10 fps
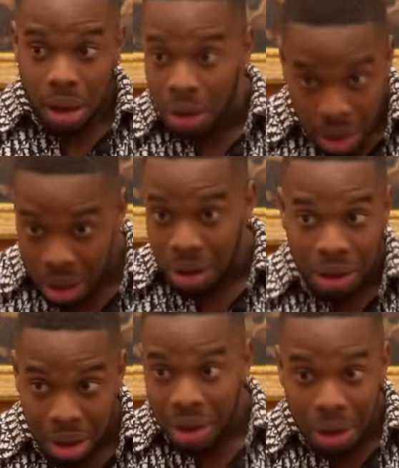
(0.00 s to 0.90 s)

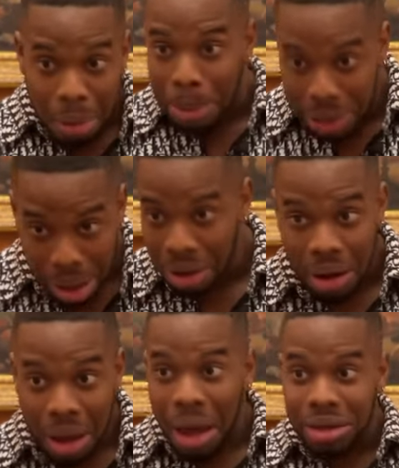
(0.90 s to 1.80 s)
oh my God,
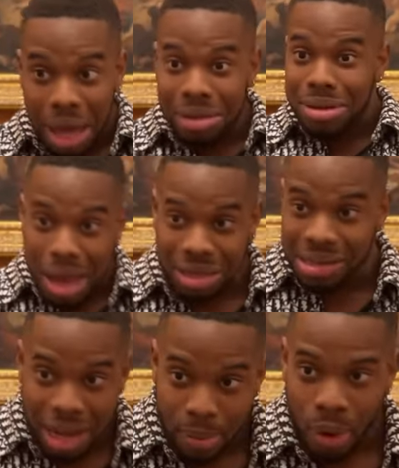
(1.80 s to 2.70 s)
I can't take
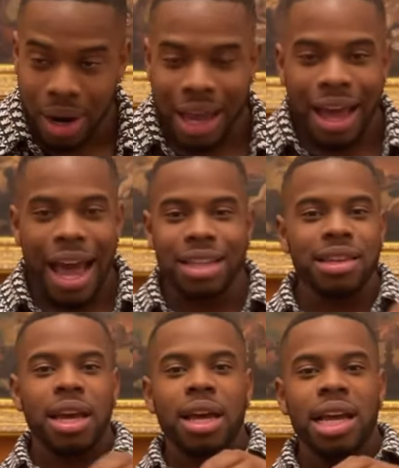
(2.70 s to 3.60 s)
this anymore. And
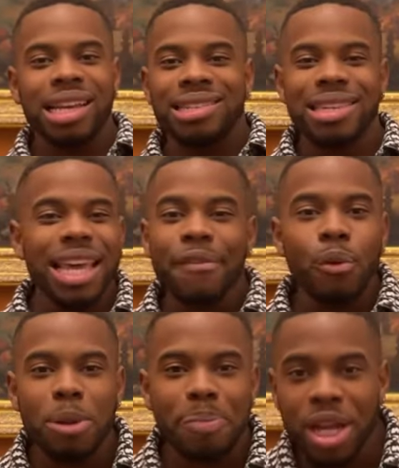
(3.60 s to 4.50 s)
it's even
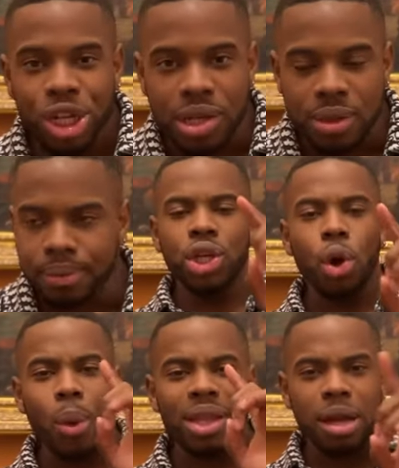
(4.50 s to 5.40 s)
with bitches. You
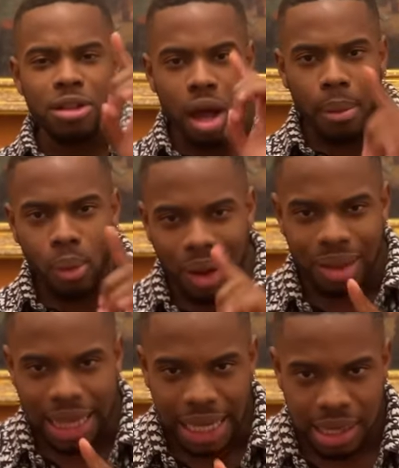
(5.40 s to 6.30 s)
know what the number
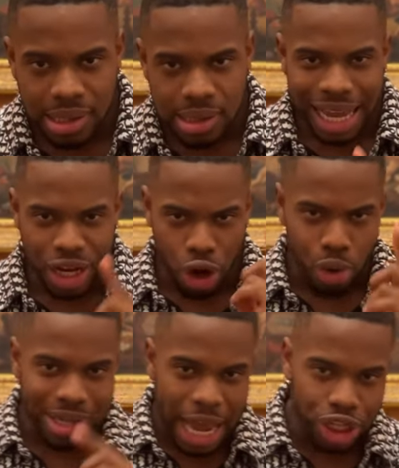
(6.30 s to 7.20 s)
one thing is that
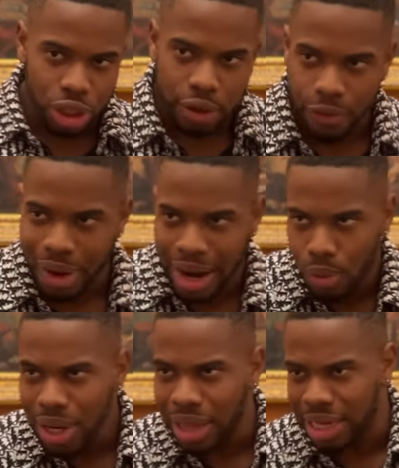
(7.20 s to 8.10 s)
girls actually look for? And I
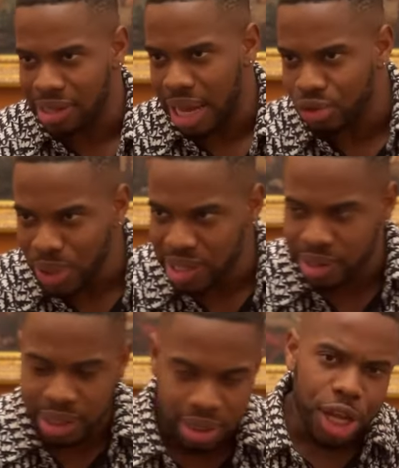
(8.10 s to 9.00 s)
realized that
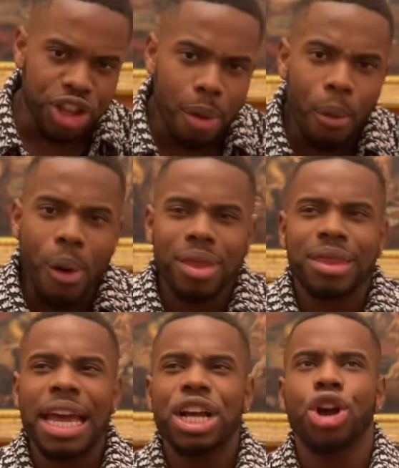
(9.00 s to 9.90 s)
recently. The number one
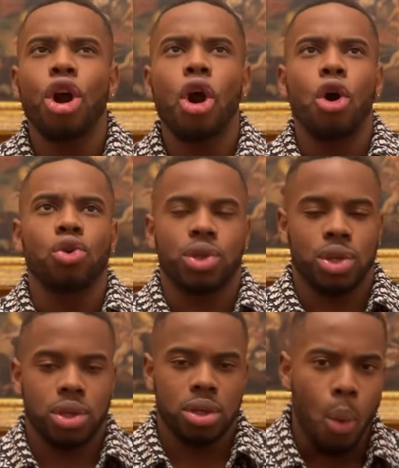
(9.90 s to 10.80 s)
thing
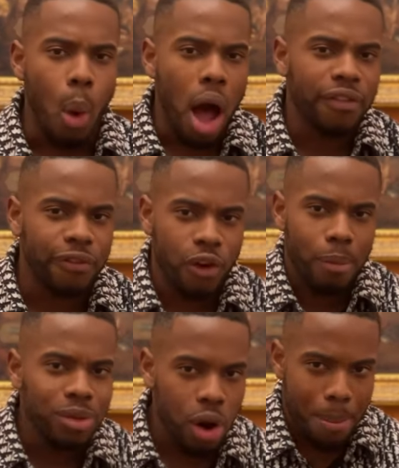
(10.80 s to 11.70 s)
girls want
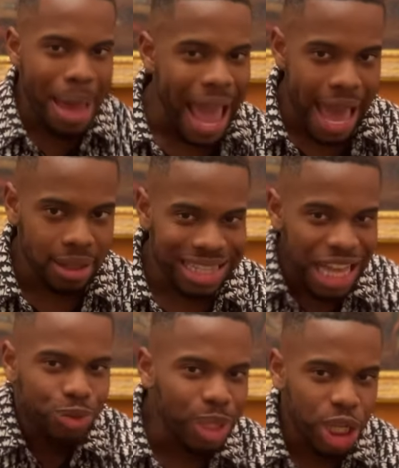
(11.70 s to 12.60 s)
from their man,
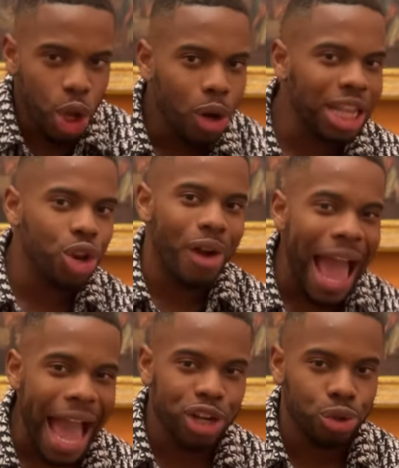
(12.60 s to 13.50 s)
that's when they know that you're
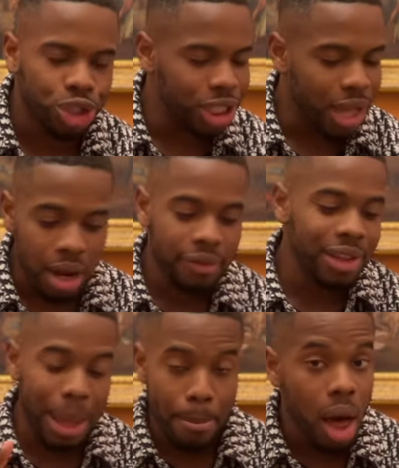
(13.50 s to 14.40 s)
actual G. Not
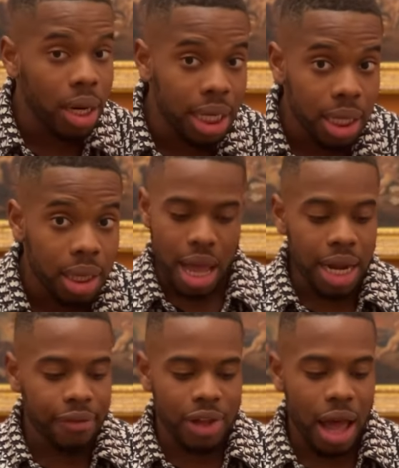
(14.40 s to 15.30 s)
even the money, not
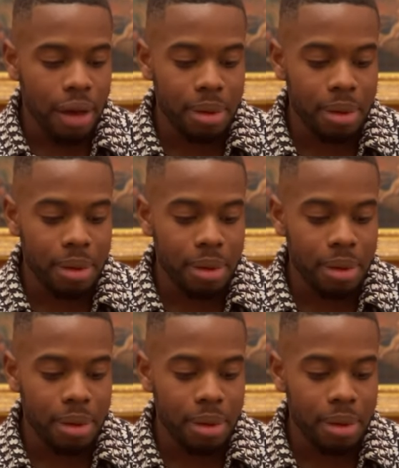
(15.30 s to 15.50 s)
even how